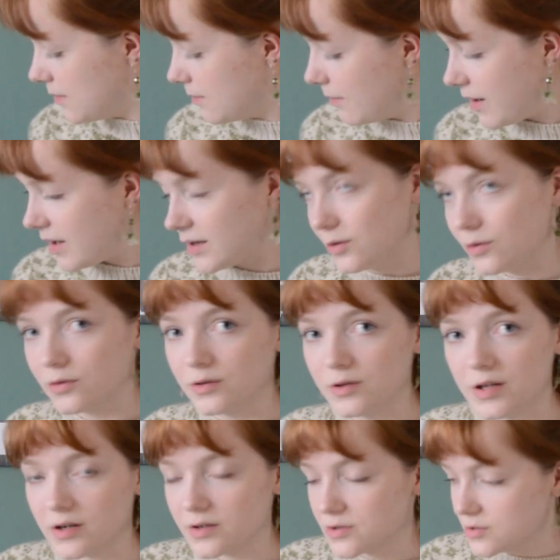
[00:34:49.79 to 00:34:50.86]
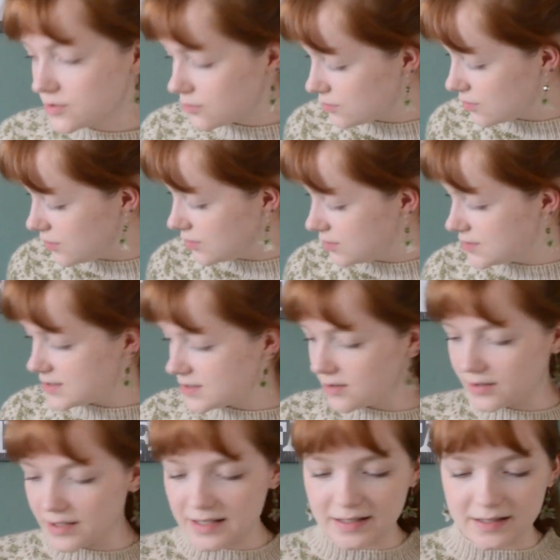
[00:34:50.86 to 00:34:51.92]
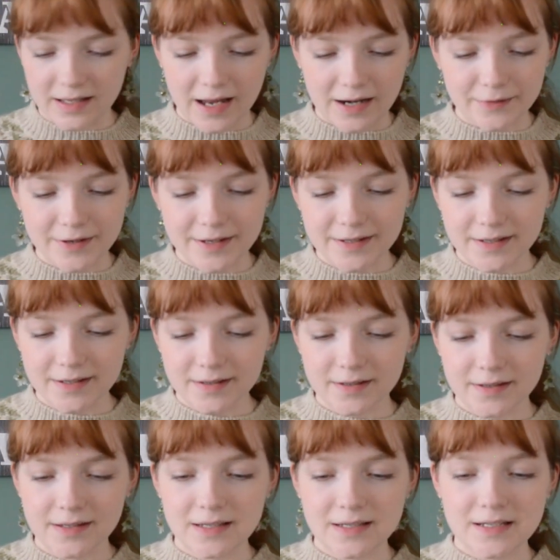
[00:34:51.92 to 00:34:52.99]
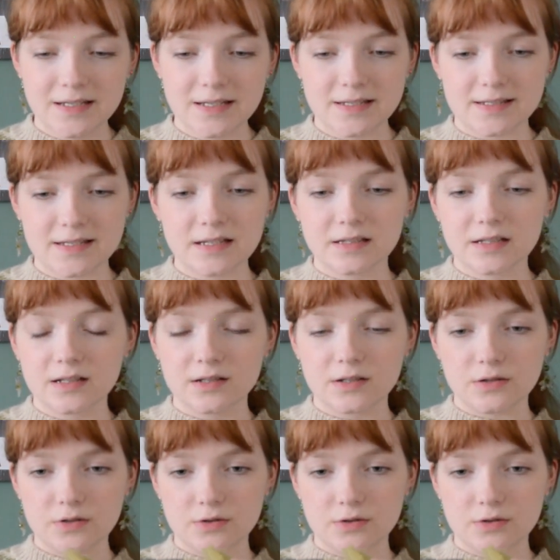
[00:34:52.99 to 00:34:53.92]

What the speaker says: my local yarn store, started carrying Setasuri,